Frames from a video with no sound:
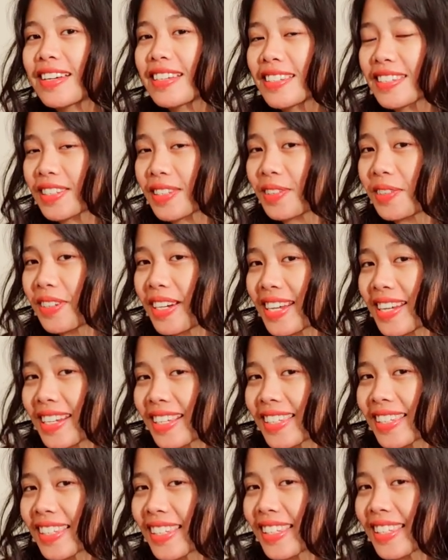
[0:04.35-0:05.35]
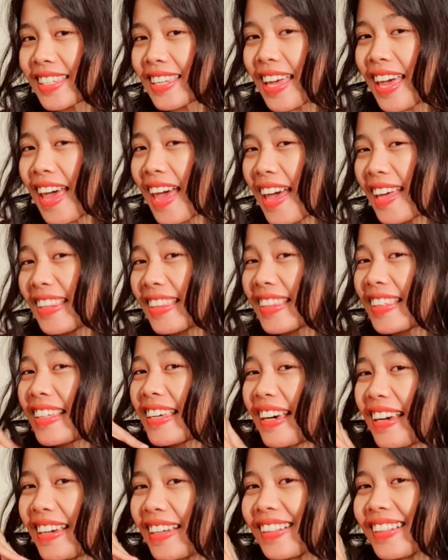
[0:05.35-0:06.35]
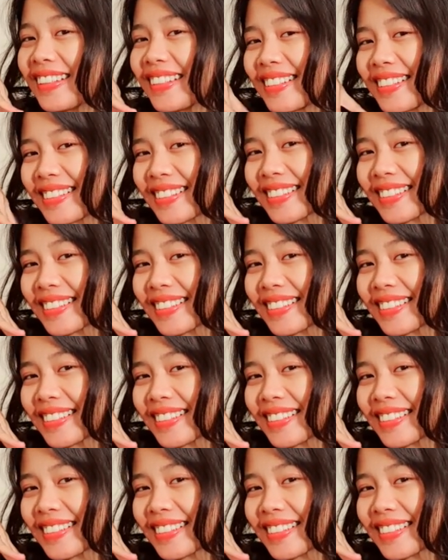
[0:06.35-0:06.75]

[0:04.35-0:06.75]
Strings and Gayle.